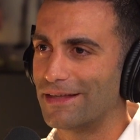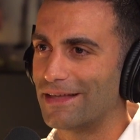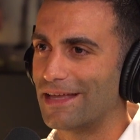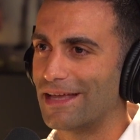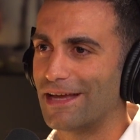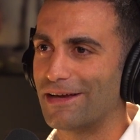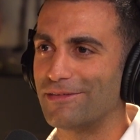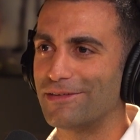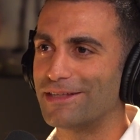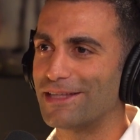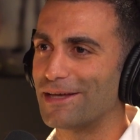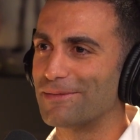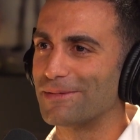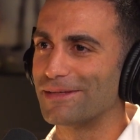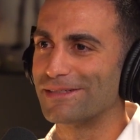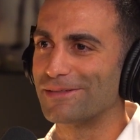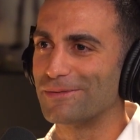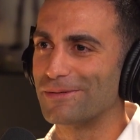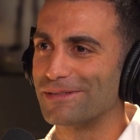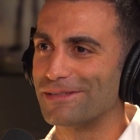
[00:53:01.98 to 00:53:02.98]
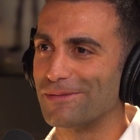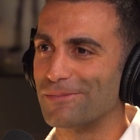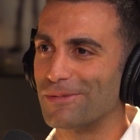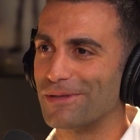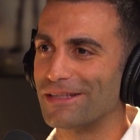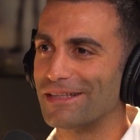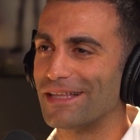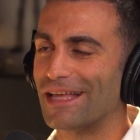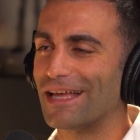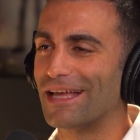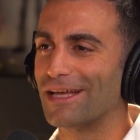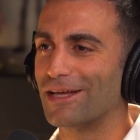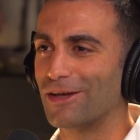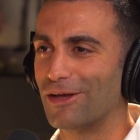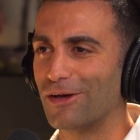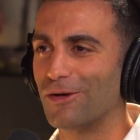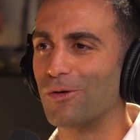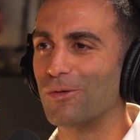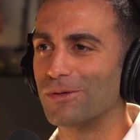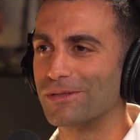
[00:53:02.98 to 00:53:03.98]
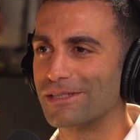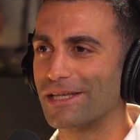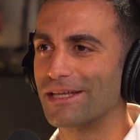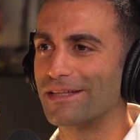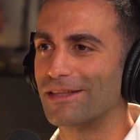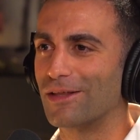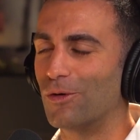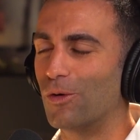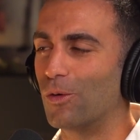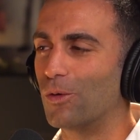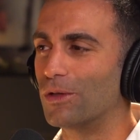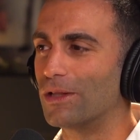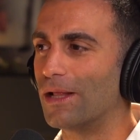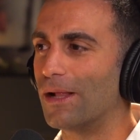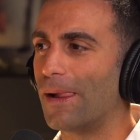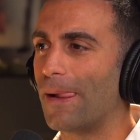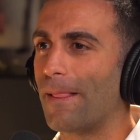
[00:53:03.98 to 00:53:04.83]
every time I say with someone, I always get the whole,